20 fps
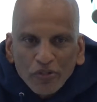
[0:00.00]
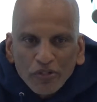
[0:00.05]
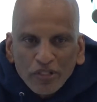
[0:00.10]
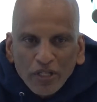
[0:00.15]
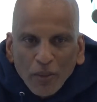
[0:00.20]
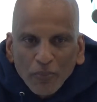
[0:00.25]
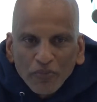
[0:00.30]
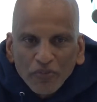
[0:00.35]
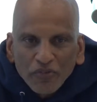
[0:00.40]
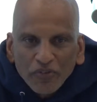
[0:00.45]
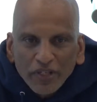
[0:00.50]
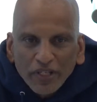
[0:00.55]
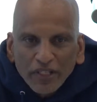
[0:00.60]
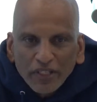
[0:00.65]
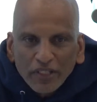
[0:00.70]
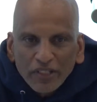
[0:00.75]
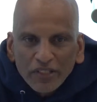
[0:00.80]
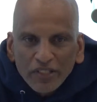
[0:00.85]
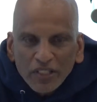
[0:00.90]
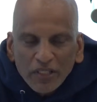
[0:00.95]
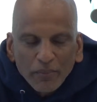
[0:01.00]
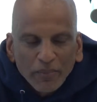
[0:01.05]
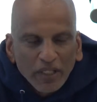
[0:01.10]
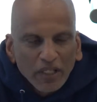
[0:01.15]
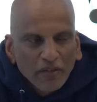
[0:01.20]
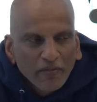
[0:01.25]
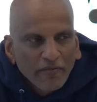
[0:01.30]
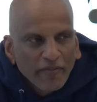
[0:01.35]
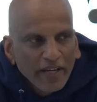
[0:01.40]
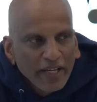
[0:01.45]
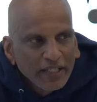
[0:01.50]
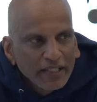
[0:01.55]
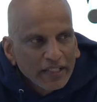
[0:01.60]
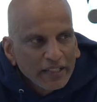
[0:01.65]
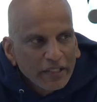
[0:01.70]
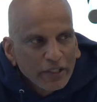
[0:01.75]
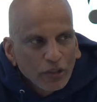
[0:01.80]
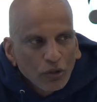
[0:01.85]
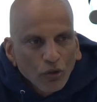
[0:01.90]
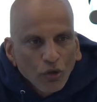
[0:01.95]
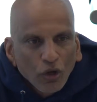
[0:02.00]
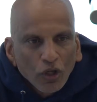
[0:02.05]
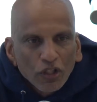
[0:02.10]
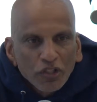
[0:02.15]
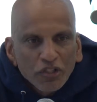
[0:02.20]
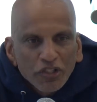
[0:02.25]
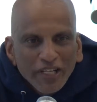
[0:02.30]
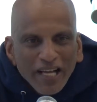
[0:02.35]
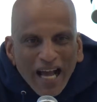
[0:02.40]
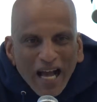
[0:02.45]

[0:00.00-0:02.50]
something in a similar vein that he calls the